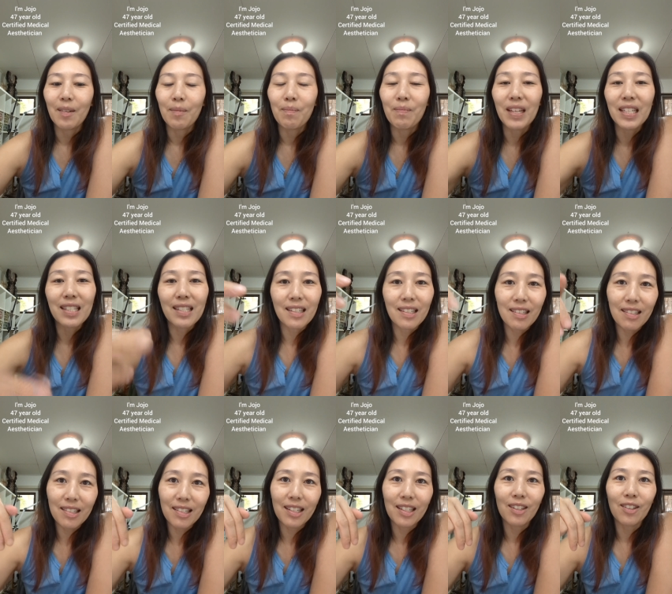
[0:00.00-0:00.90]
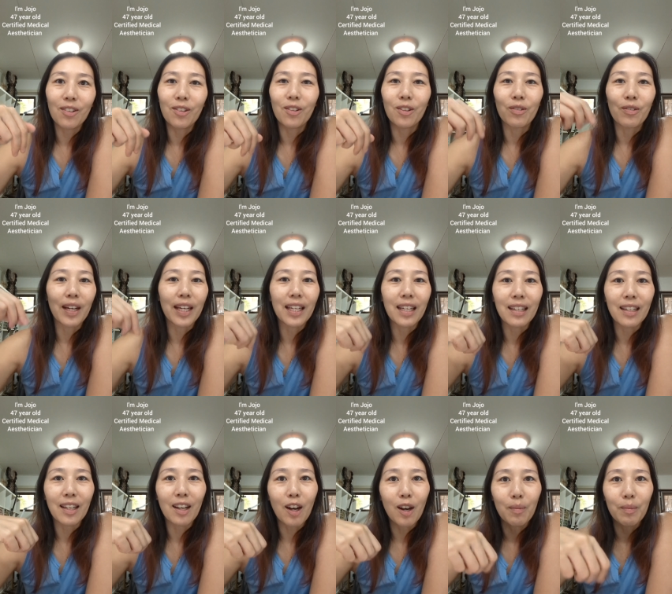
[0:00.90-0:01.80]
message or write
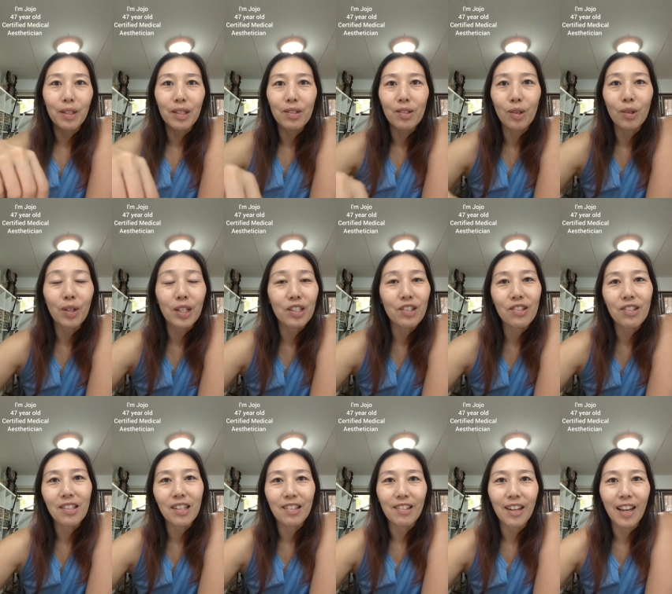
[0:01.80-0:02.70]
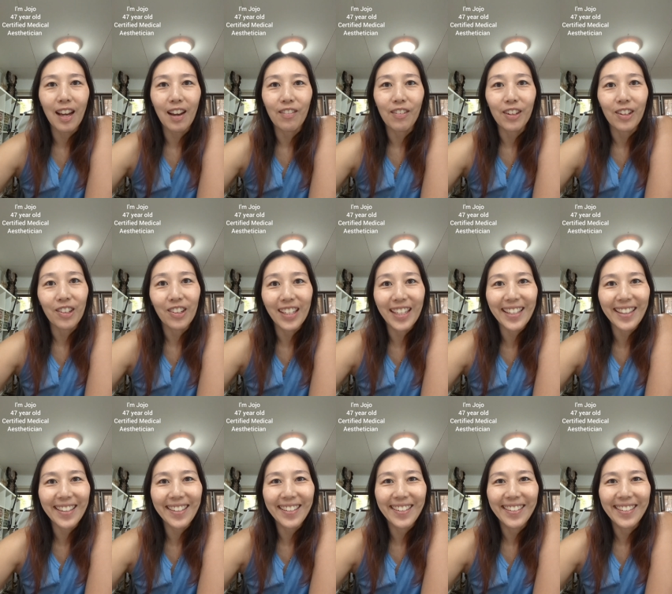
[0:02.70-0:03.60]
any comments or questions that you have
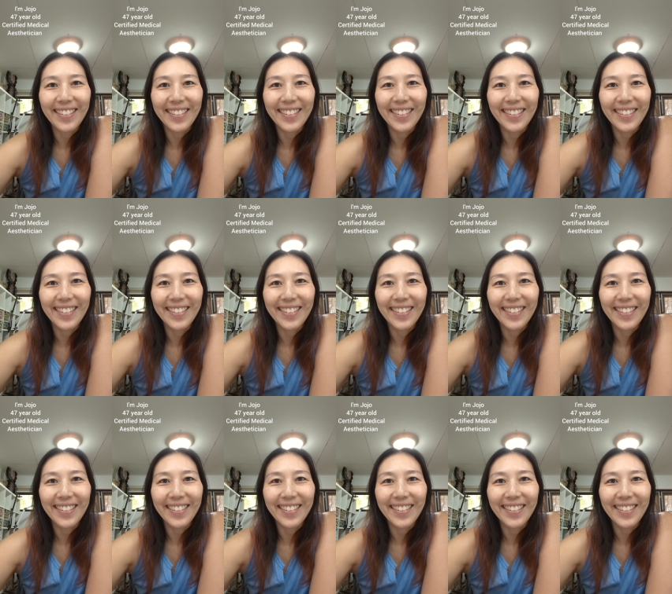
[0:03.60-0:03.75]
underneath.